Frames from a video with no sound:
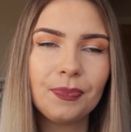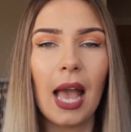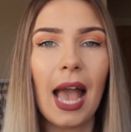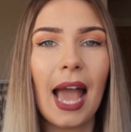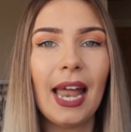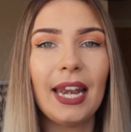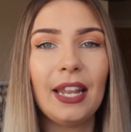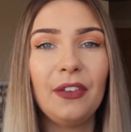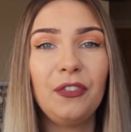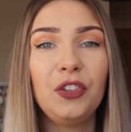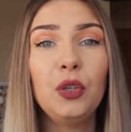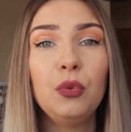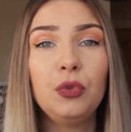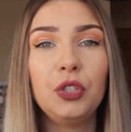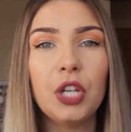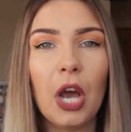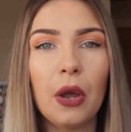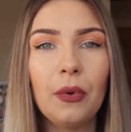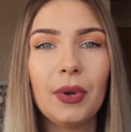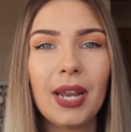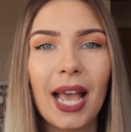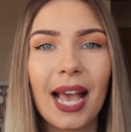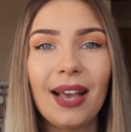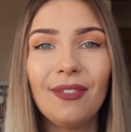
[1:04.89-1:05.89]
And if you
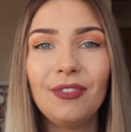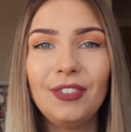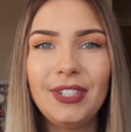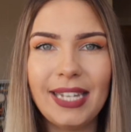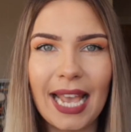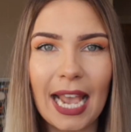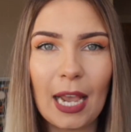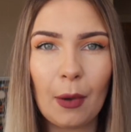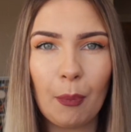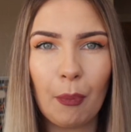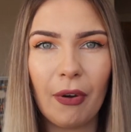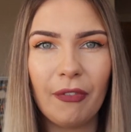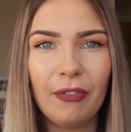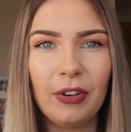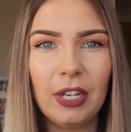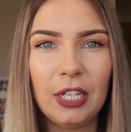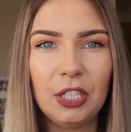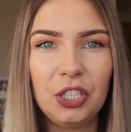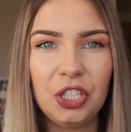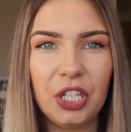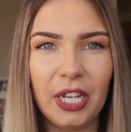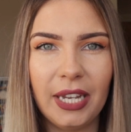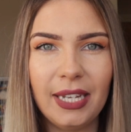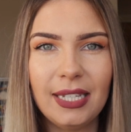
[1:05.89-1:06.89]
don't have deck
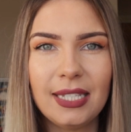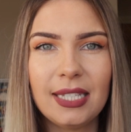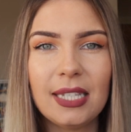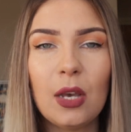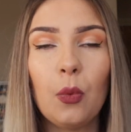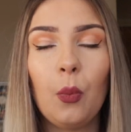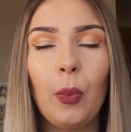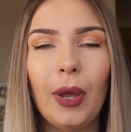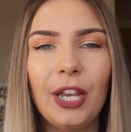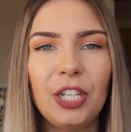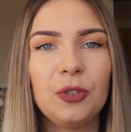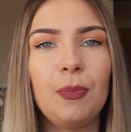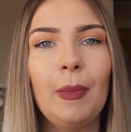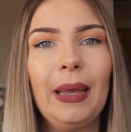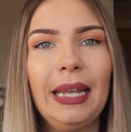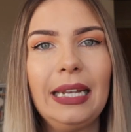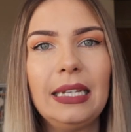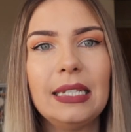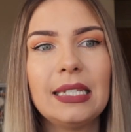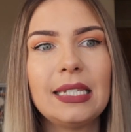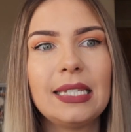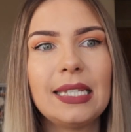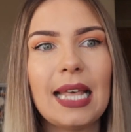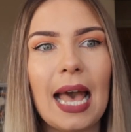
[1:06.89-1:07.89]
privileges, which
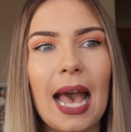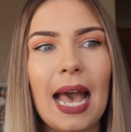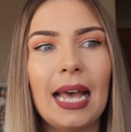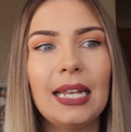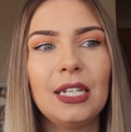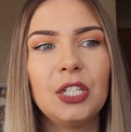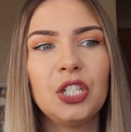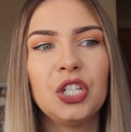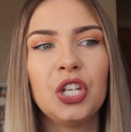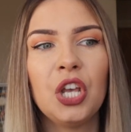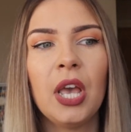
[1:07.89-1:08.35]
means that